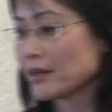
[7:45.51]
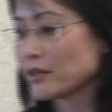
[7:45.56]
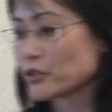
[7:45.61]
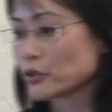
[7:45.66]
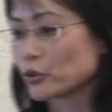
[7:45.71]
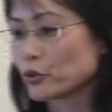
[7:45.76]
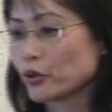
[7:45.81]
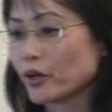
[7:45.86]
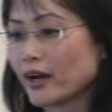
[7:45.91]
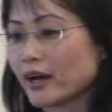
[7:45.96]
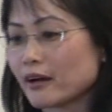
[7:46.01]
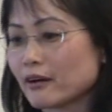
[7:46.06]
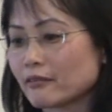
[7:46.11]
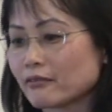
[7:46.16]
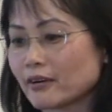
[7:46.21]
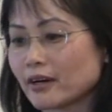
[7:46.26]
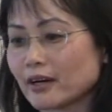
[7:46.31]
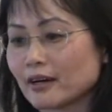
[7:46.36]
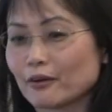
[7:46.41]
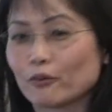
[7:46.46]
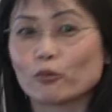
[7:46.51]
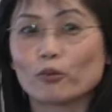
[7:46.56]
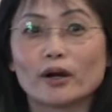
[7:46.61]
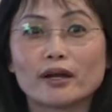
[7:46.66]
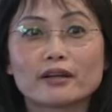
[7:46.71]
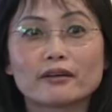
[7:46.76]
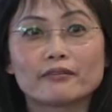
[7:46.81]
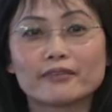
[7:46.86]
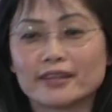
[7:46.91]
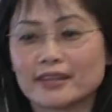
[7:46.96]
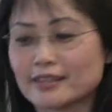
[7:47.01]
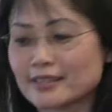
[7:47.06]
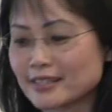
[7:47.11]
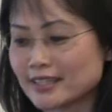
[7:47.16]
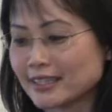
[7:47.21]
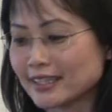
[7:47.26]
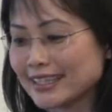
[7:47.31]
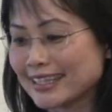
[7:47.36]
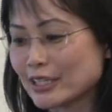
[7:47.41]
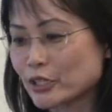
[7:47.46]
So you have one of these
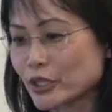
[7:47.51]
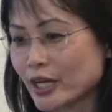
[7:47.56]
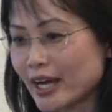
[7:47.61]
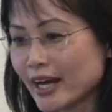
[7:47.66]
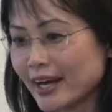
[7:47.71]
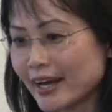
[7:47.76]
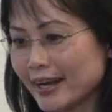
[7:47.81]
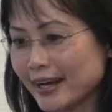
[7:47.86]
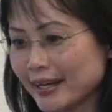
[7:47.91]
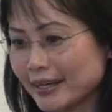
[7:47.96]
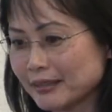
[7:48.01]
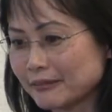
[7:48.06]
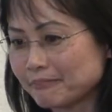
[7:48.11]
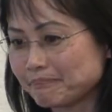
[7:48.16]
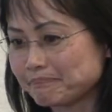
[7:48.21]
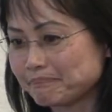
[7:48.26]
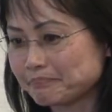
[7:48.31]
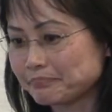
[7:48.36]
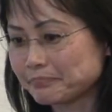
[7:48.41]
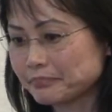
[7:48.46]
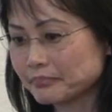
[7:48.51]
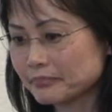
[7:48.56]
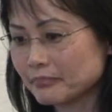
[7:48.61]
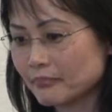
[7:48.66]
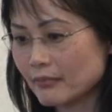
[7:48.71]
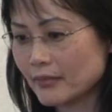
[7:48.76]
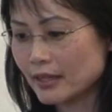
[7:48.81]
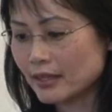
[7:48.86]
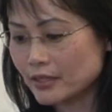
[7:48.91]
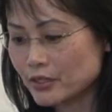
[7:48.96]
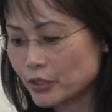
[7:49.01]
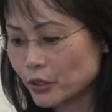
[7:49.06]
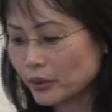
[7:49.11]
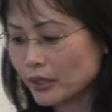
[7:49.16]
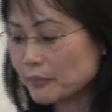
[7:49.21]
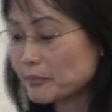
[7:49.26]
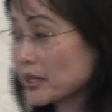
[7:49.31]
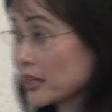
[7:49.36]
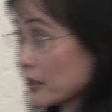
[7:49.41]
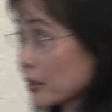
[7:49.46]
in each eye. So
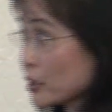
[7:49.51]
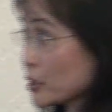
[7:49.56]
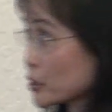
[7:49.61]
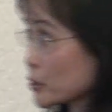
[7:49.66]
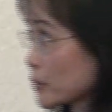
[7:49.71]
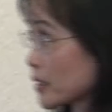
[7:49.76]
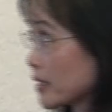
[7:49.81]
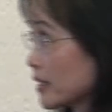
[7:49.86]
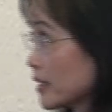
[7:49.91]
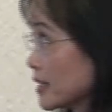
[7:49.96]
let me illustrate